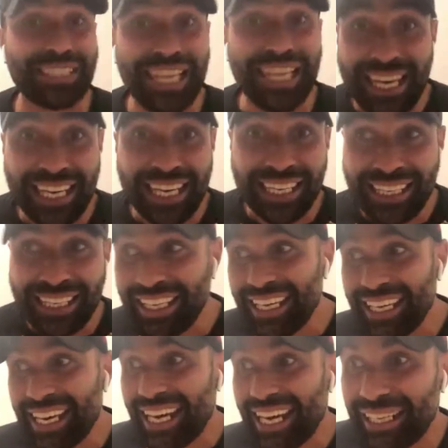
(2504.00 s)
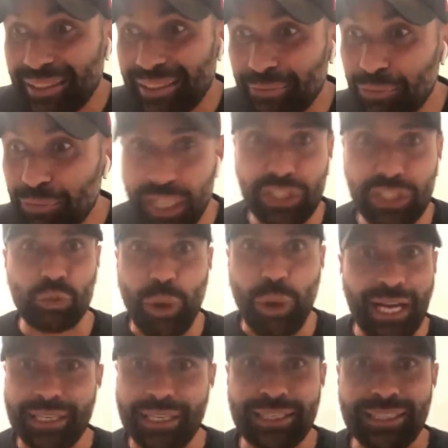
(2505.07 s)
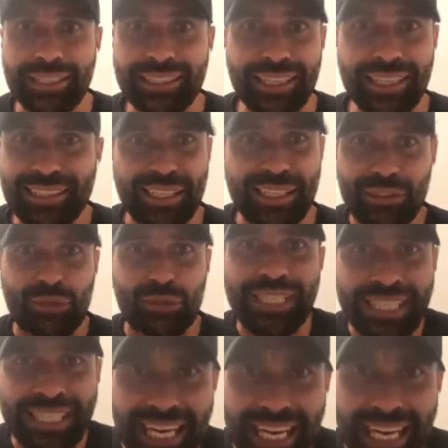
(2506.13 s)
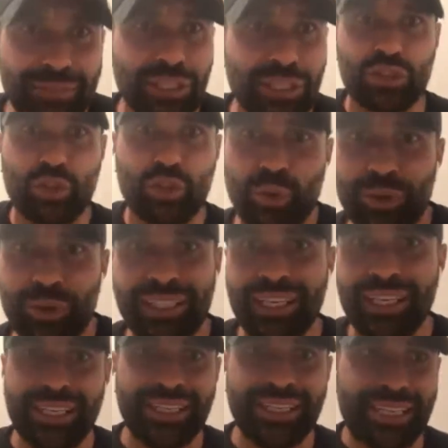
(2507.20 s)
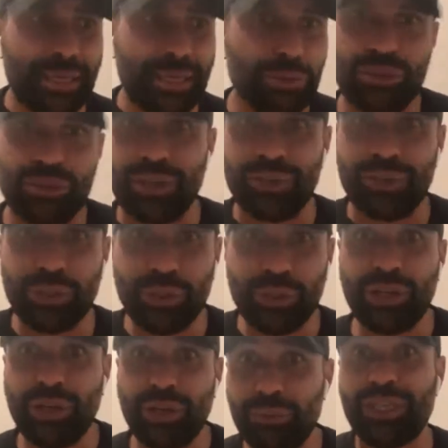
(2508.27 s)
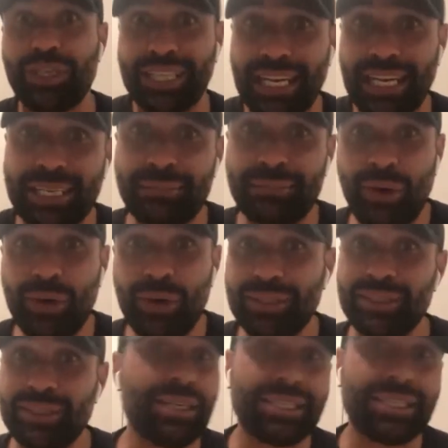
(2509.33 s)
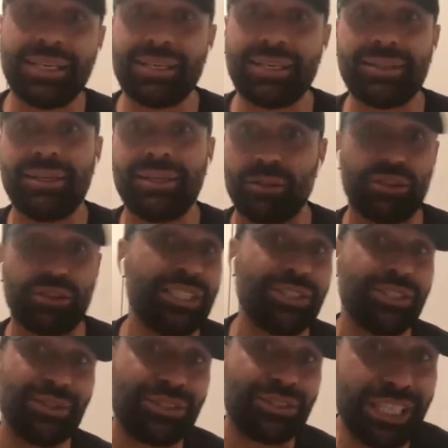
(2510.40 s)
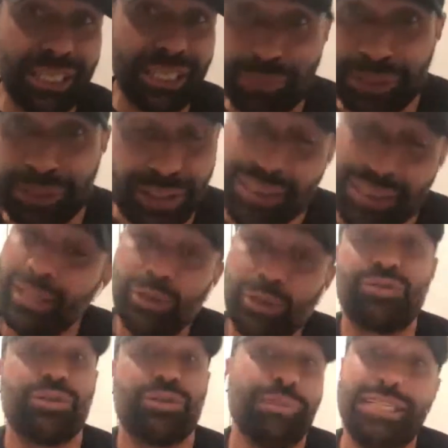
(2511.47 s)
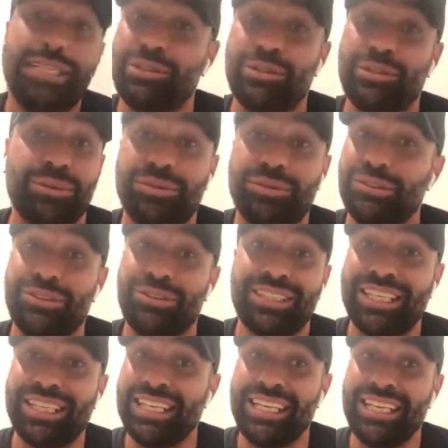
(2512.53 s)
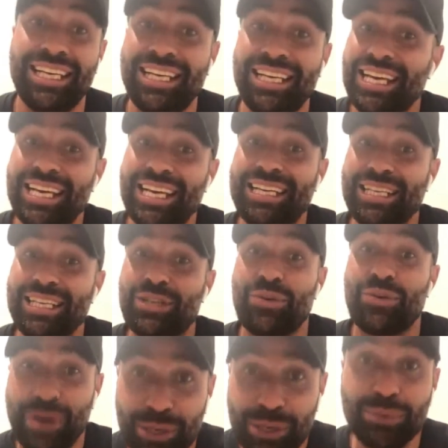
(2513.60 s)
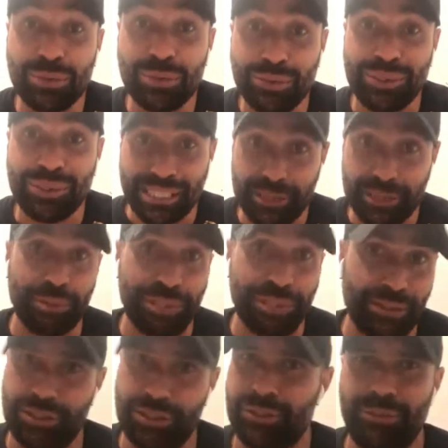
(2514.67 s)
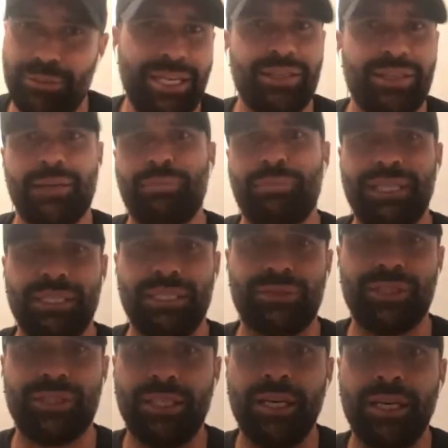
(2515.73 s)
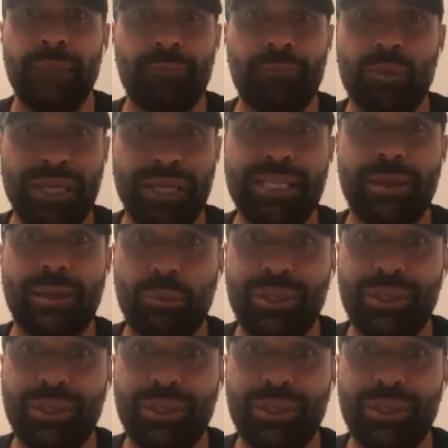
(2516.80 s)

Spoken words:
I was there, they just won. Like they're just winning games, they're scoring. The couple of times early on when I came on, like I was sitting on champions. Look, for me still, it was an incredible experience, man. Like PSV, we